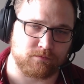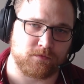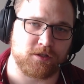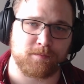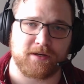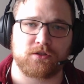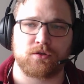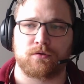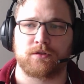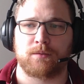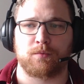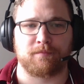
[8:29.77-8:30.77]
Despite
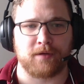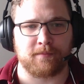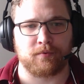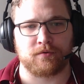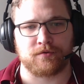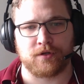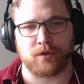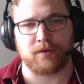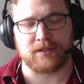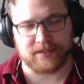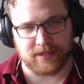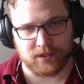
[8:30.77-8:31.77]
total number of papers
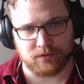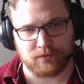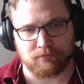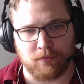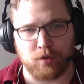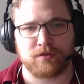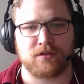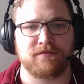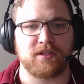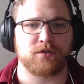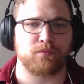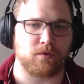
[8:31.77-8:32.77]
going down, most of
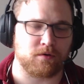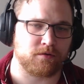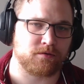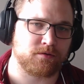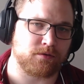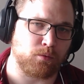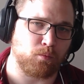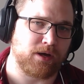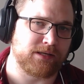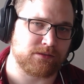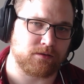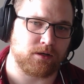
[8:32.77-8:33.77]
these words
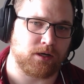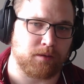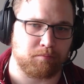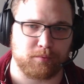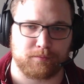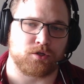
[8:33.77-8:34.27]
went up.